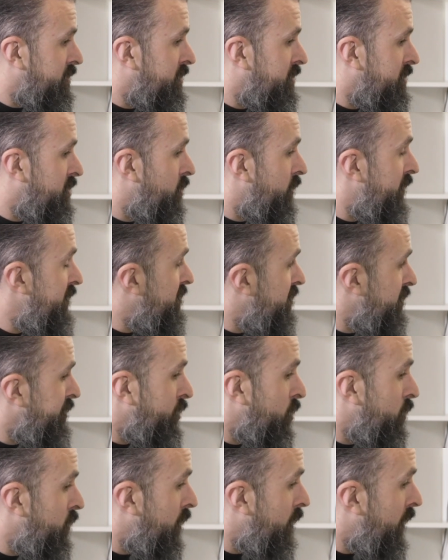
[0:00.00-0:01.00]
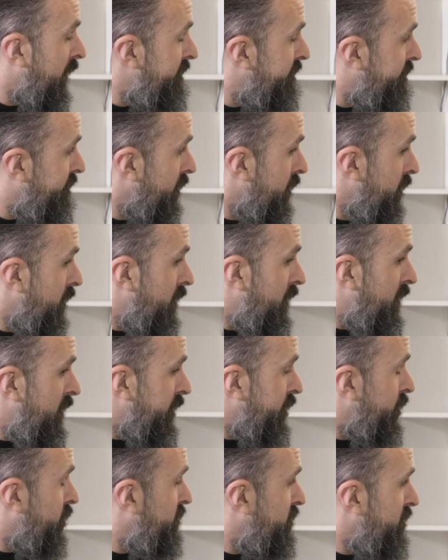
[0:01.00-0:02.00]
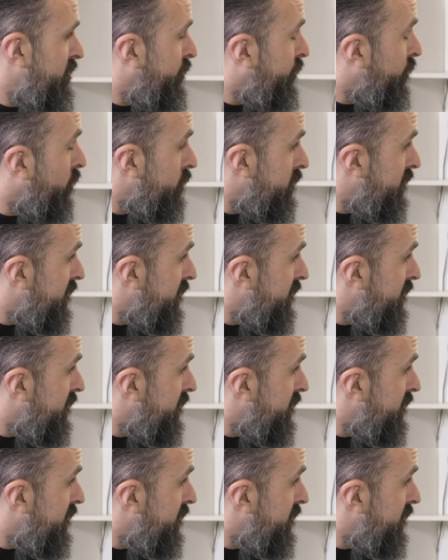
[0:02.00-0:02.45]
choice. It's your life. It's your